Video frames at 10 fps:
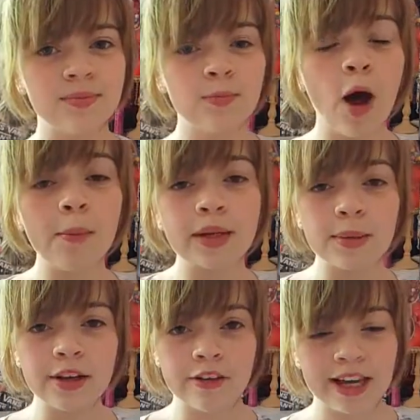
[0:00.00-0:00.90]
what I'm going to
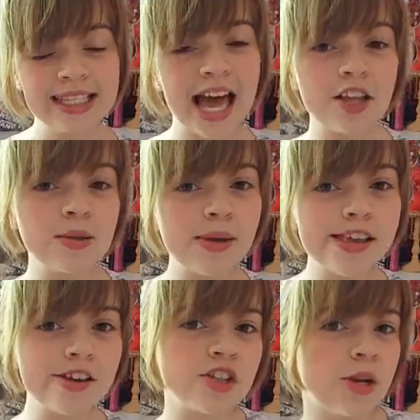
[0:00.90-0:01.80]
be doing is how to be
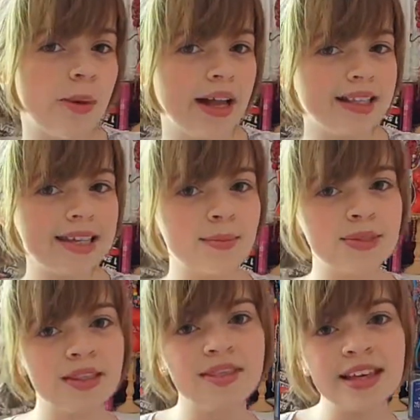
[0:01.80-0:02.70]
a YouTuber and
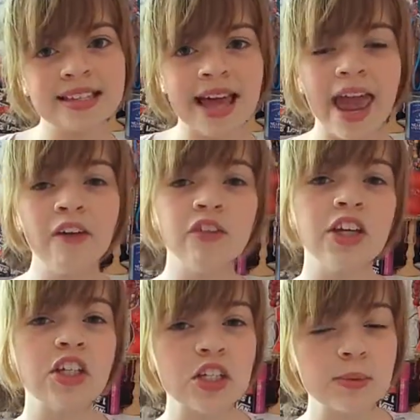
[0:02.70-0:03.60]
tips and things that every
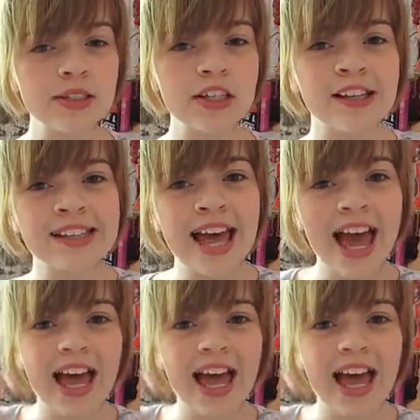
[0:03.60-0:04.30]
YouTuber does,